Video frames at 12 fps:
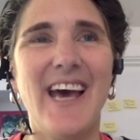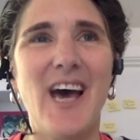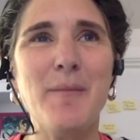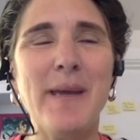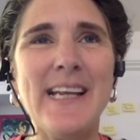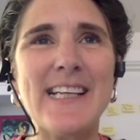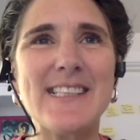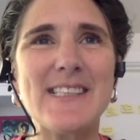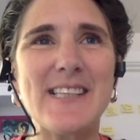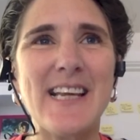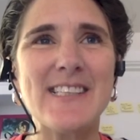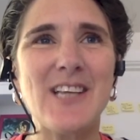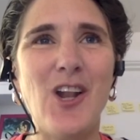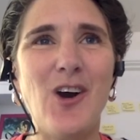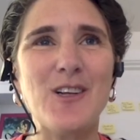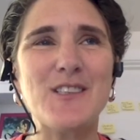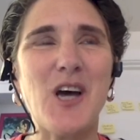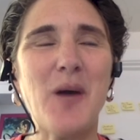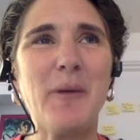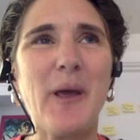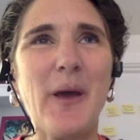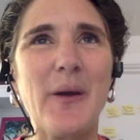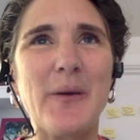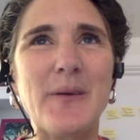Yeah, I mean it's it's a long time
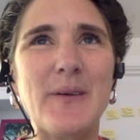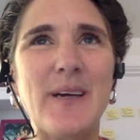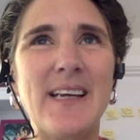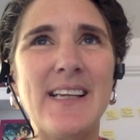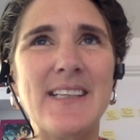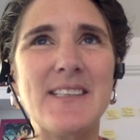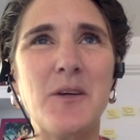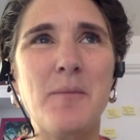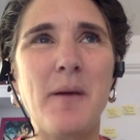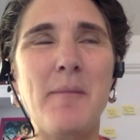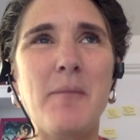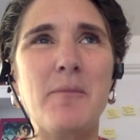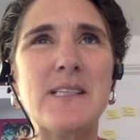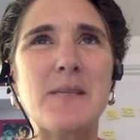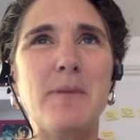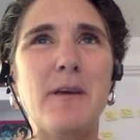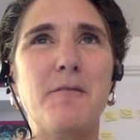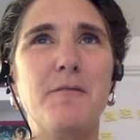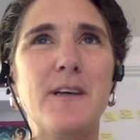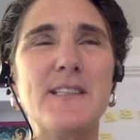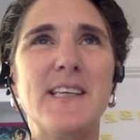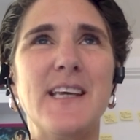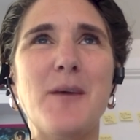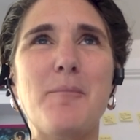ago, and it, so my memory's a bit
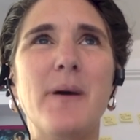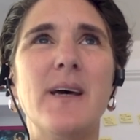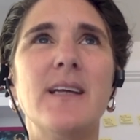fuzzy.